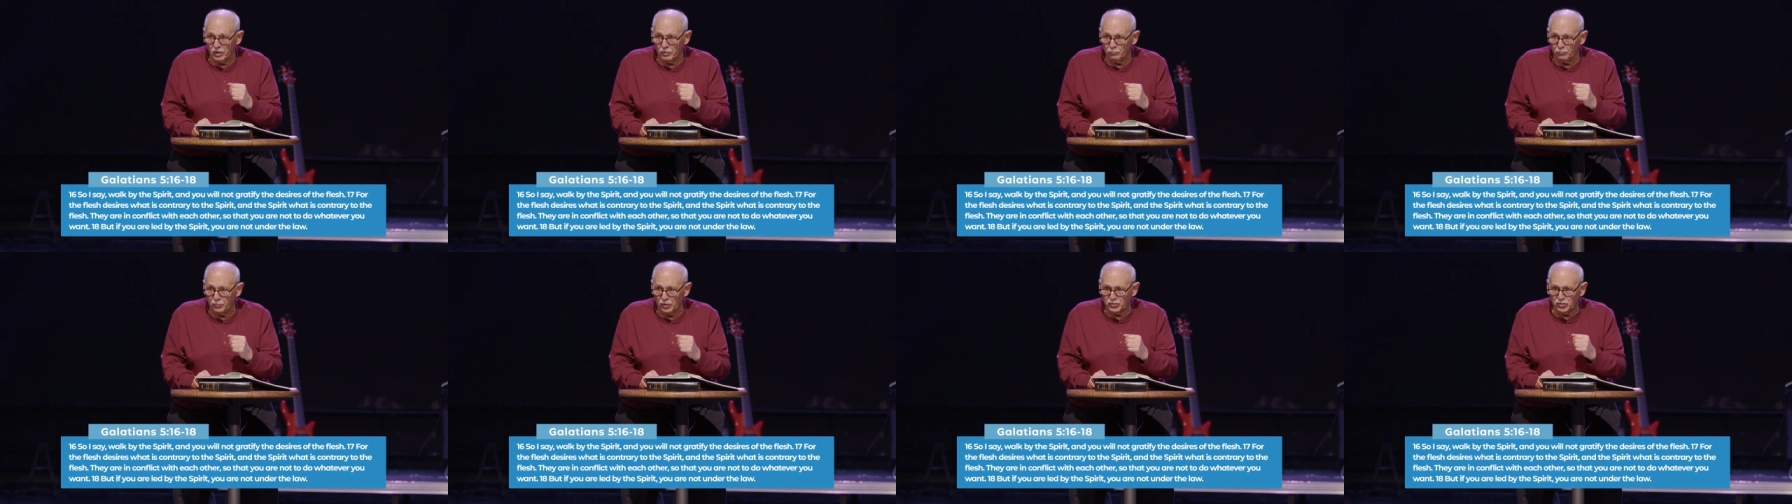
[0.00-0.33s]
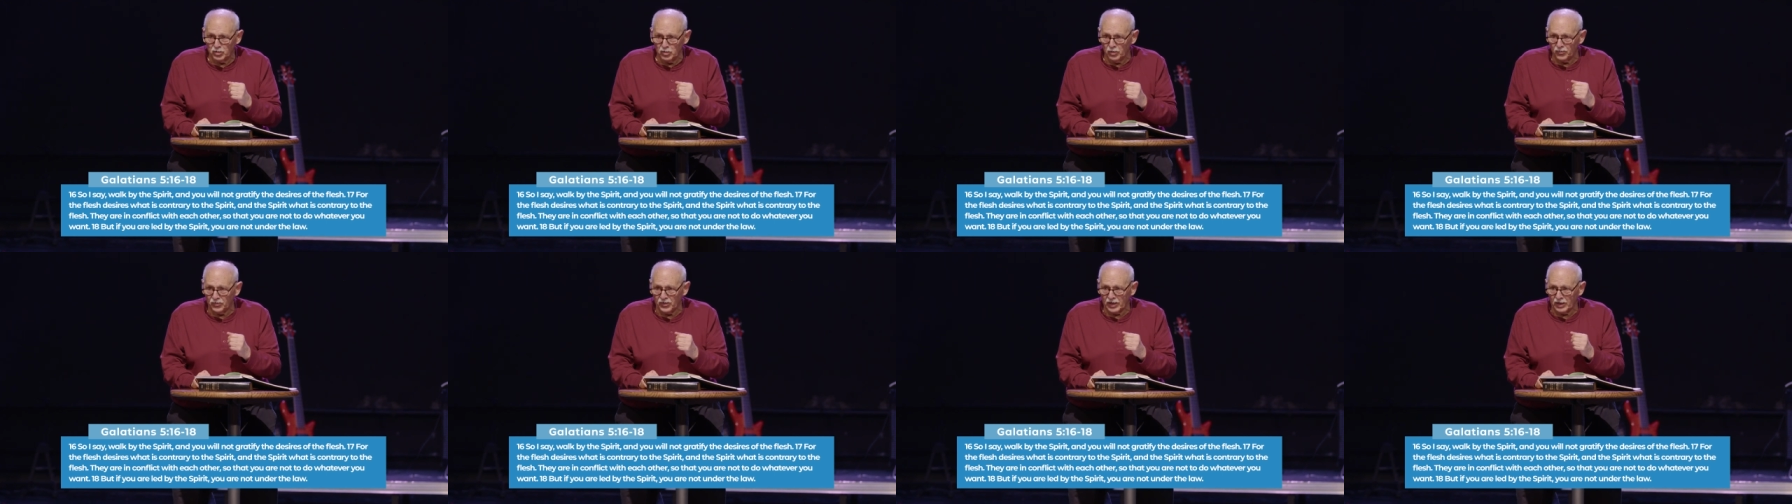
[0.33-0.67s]
But do
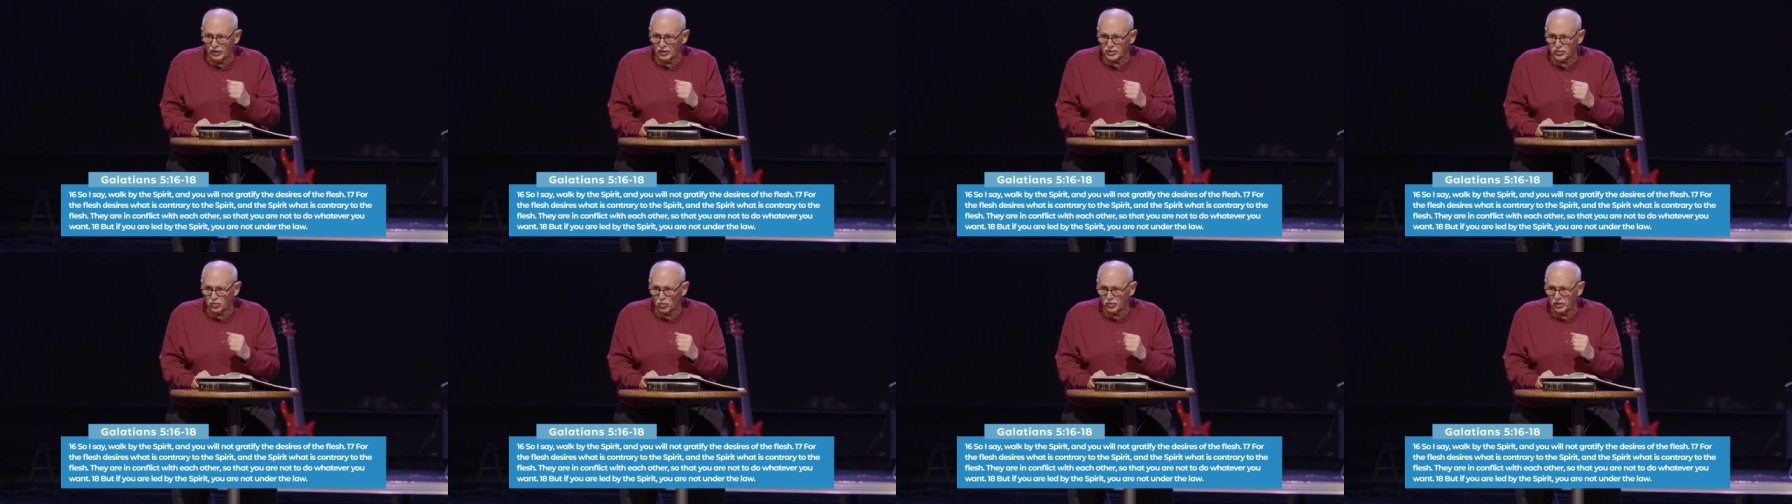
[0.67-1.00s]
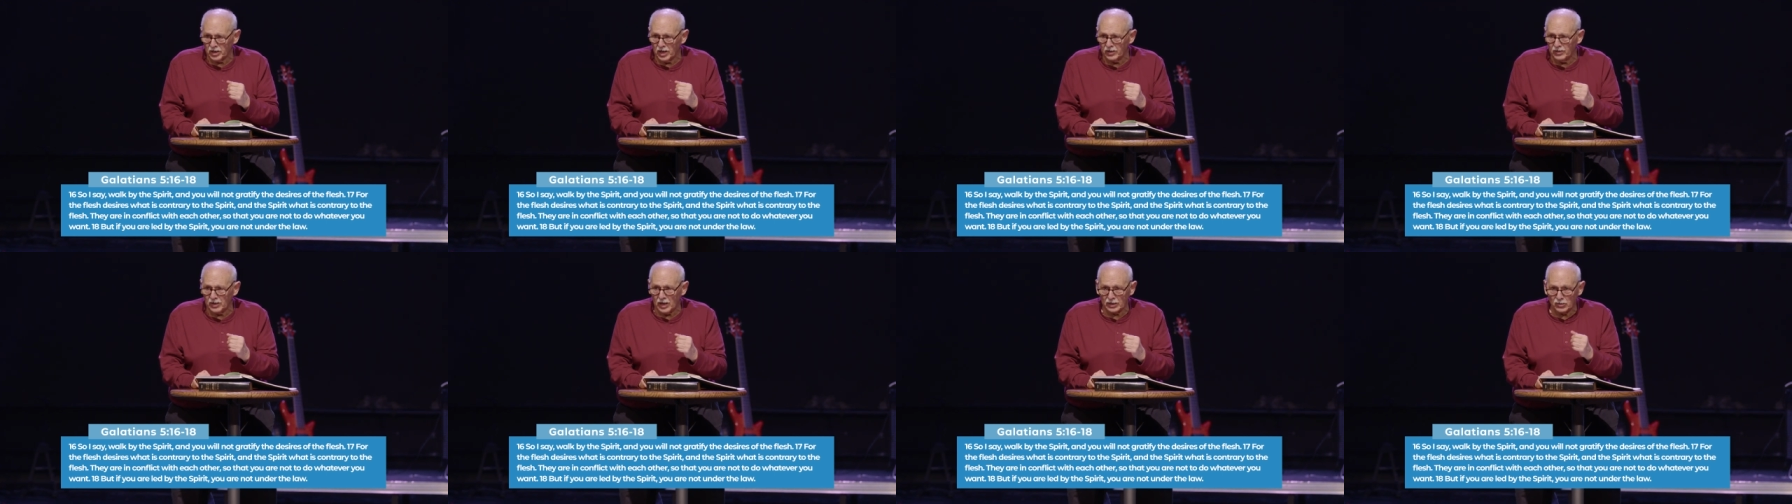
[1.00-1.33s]
you think it's
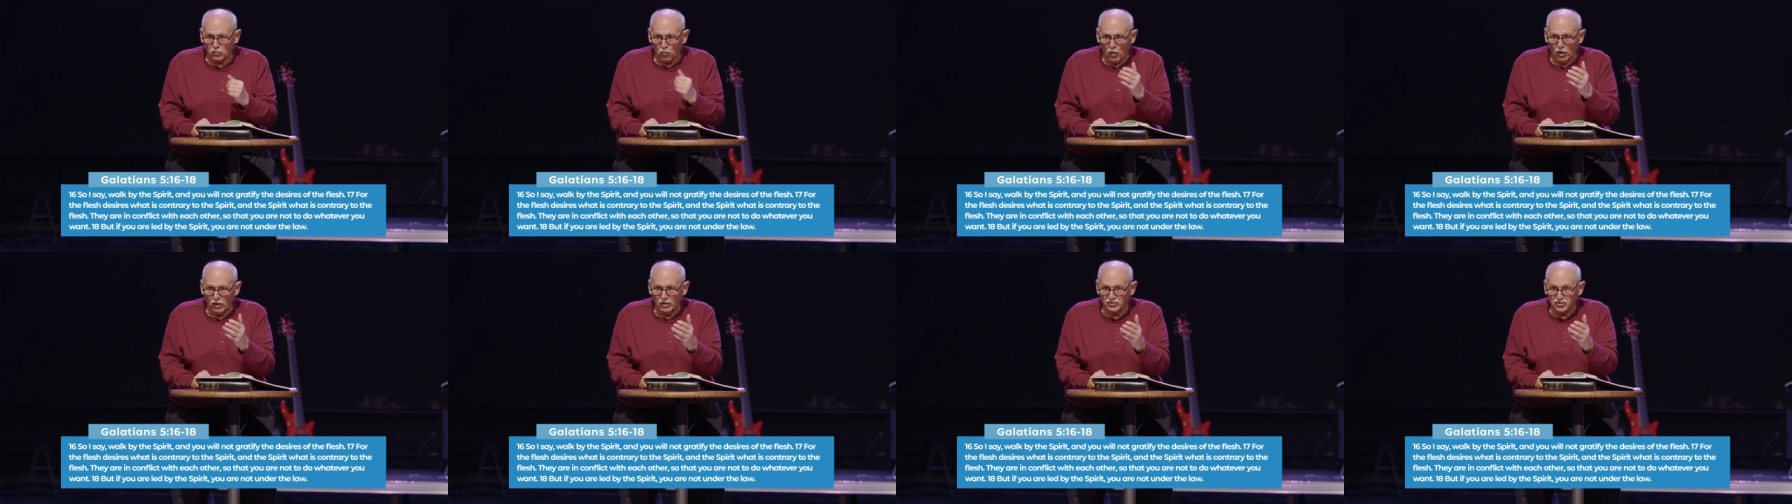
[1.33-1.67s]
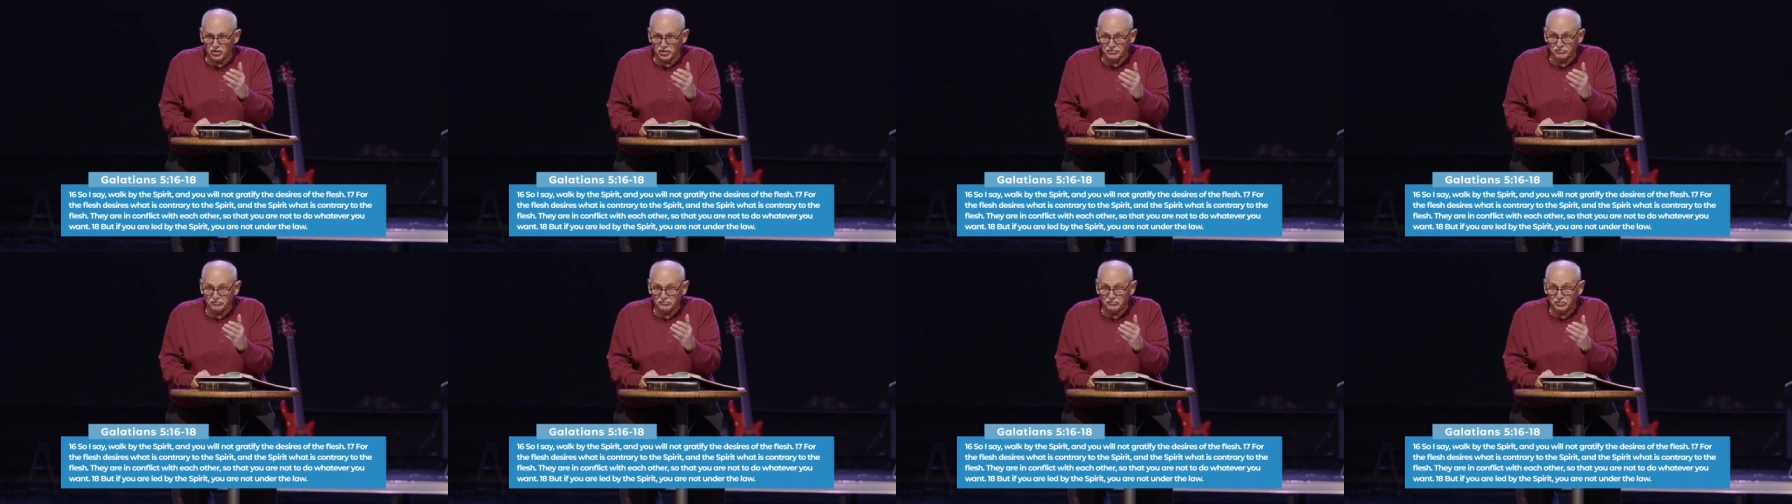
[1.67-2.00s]
okay that I go out and
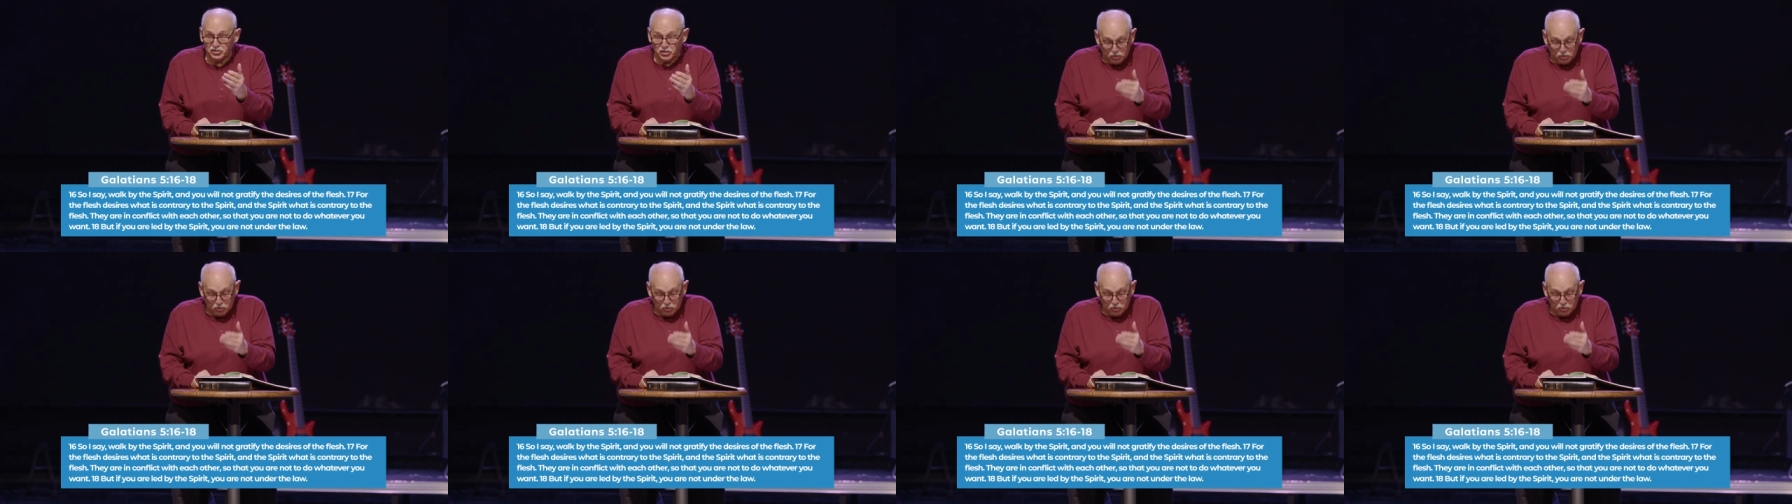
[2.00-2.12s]
just